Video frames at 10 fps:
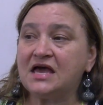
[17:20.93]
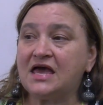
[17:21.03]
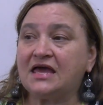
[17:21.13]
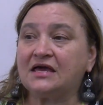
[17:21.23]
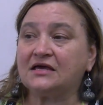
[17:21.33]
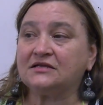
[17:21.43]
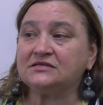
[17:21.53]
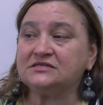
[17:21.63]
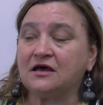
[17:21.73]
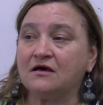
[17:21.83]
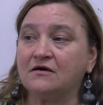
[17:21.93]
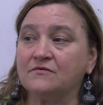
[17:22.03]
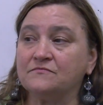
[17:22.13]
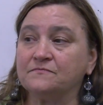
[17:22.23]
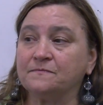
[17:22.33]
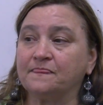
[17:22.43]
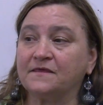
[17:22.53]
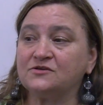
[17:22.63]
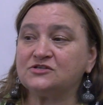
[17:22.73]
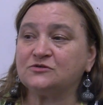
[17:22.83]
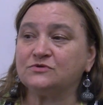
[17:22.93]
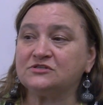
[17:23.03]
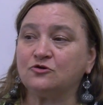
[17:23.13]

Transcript: and um, she was